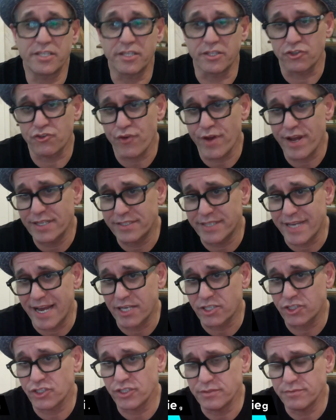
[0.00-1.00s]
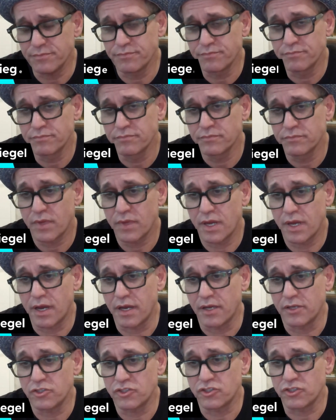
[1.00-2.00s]
to the transaction.
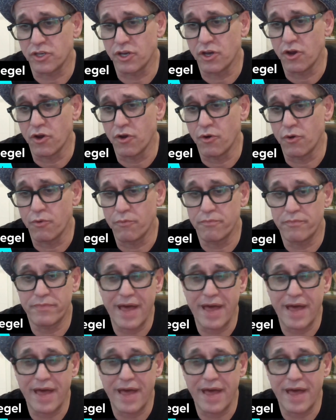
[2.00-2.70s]
So